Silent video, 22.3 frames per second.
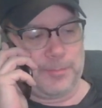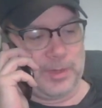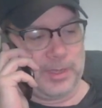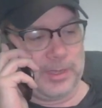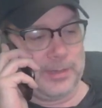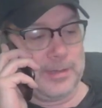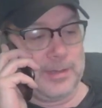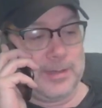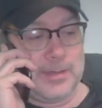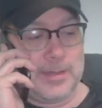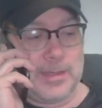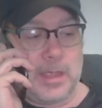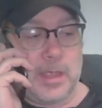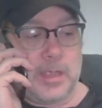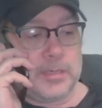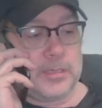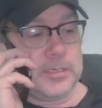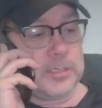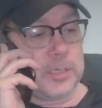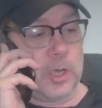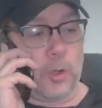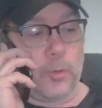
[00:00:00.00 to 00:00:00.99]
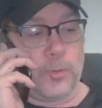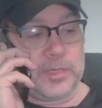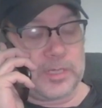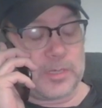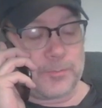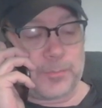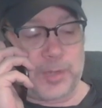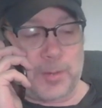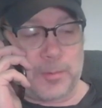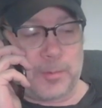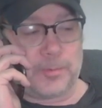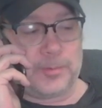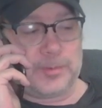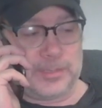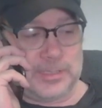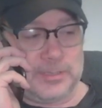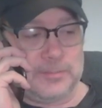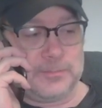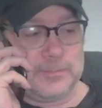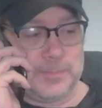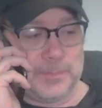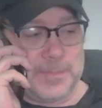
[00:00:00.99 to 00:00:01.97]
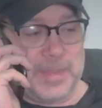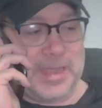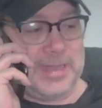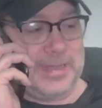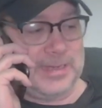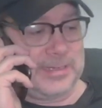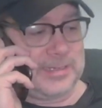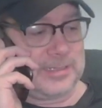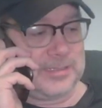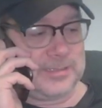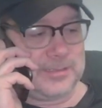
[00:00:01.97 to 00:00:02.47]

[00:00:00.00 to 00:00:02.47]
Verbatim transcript: But you know, we could probably make